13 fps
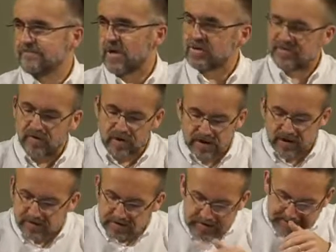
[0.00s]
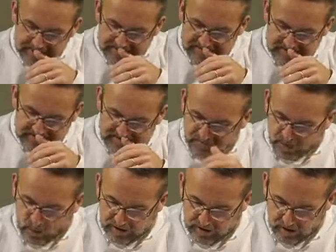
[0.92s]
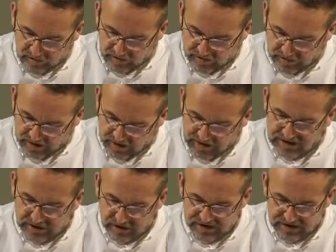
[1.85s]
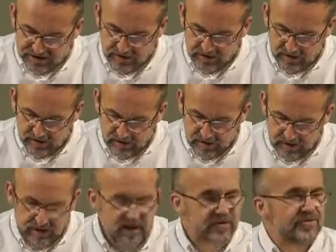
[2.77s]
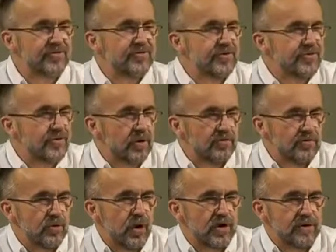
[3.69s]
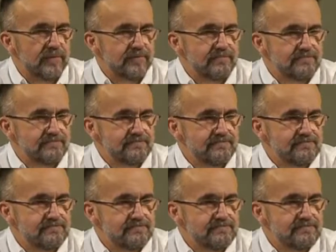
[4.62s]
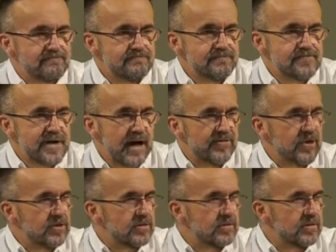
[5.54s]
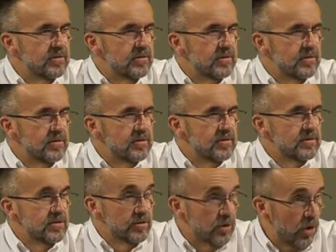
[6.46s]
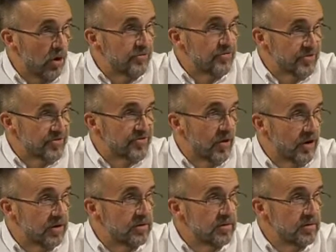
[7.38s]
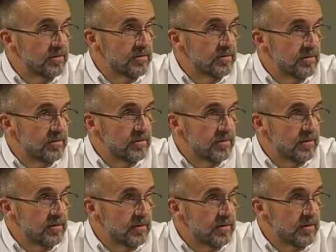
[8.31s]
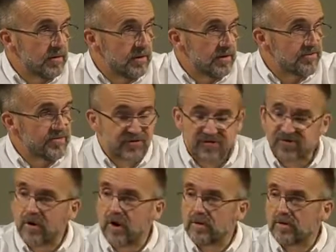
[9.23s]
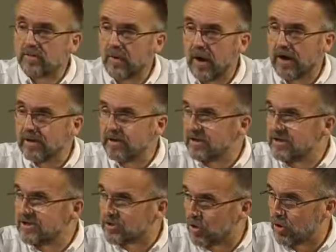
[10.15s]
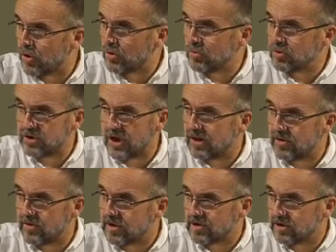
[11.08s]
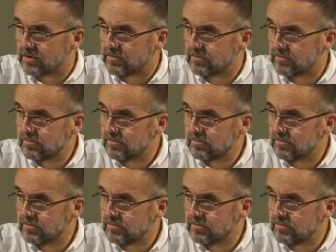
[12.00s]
Now, it's very necessary to point out that Jesus is the Son of God. And that God the Son is the Son by eternal generation.